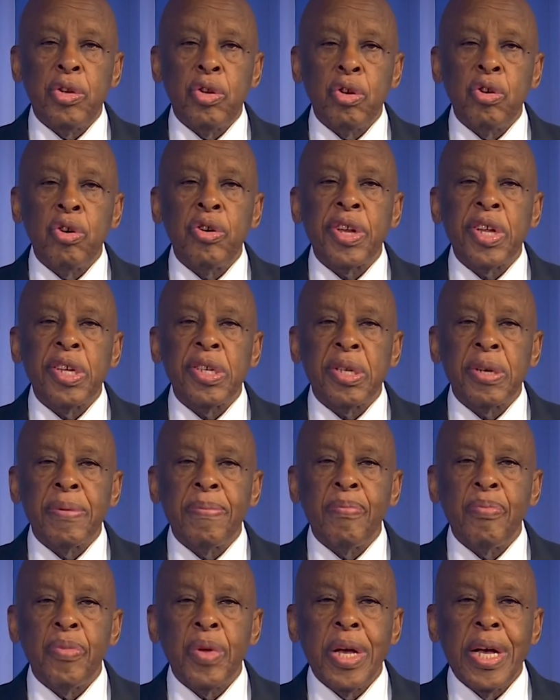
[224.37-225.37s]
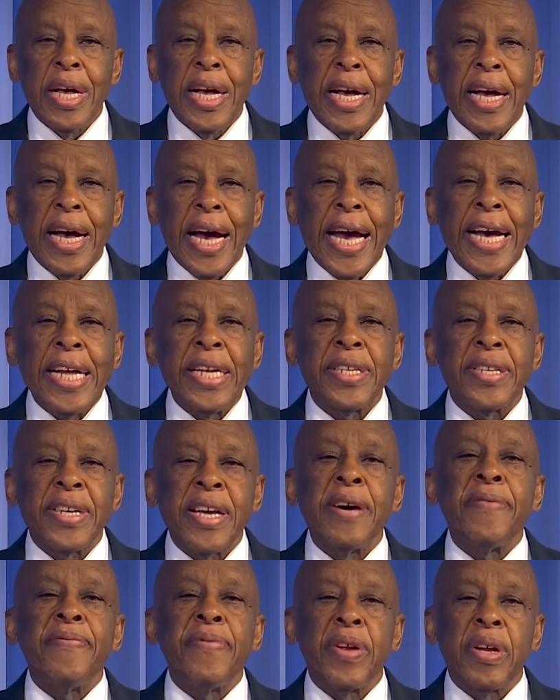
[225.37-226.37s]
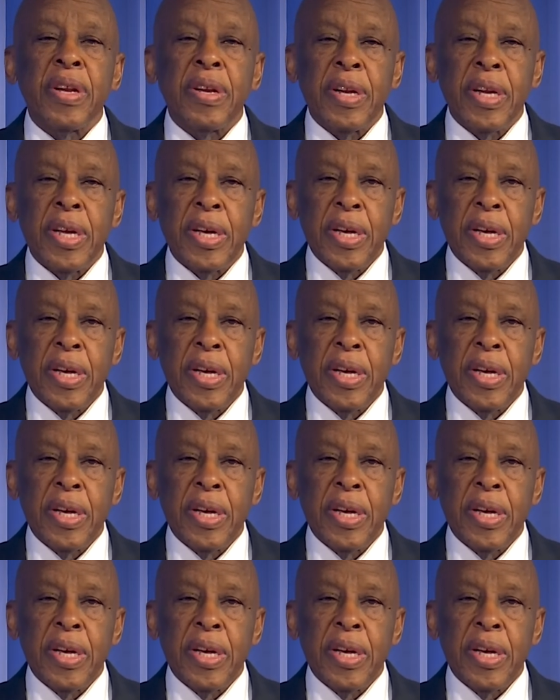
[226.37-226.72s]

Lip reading: tourism and travel